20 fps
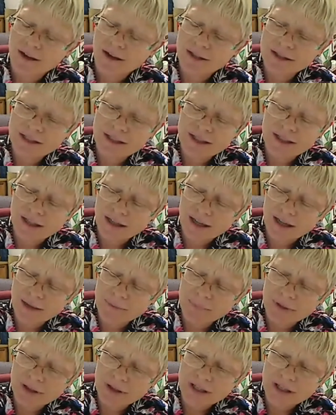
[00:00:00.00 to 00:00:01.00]
I
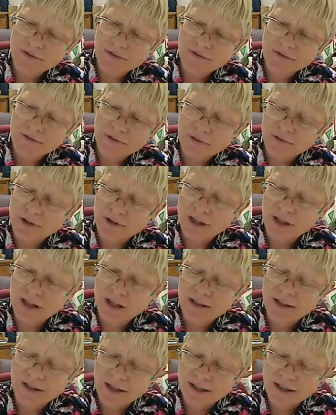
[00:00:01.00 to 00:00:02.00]
believe
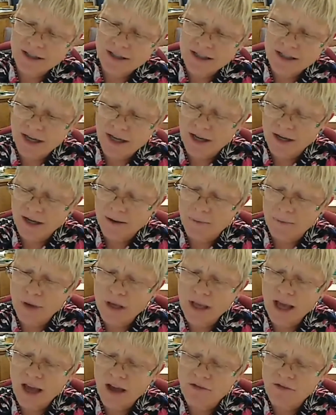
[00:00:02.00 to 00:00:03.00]
fervently that
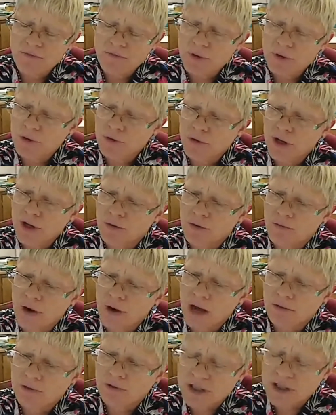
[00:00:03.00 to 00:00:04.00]
we have beauty
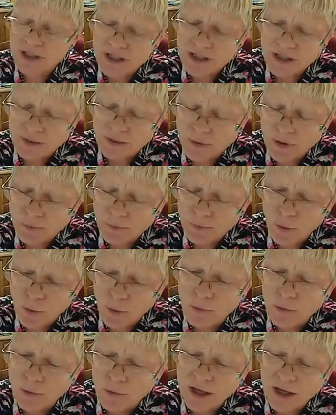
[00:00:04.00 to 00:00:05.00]
around us, and in
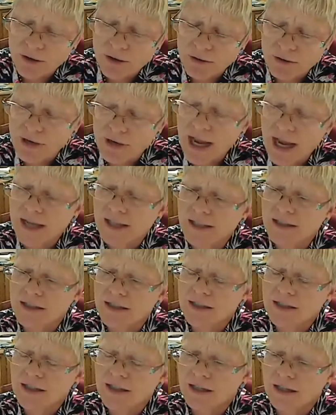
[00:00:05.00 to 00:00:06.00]
what we create,
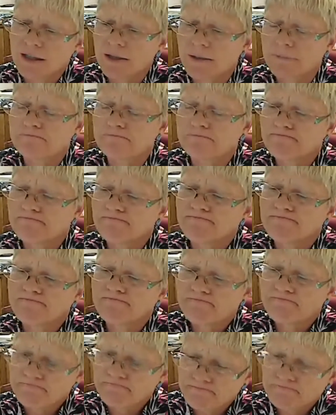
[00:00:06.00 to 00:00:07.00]
I
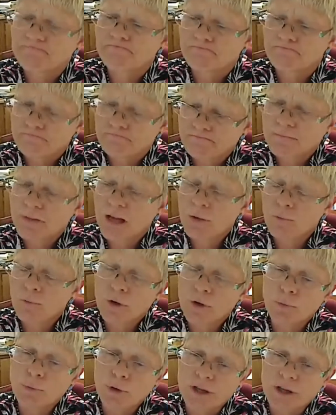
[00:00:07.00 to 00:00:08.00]

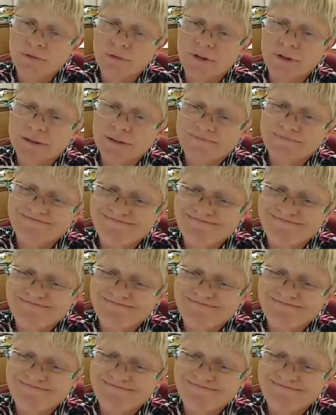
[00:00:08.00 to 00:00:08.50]
would weave.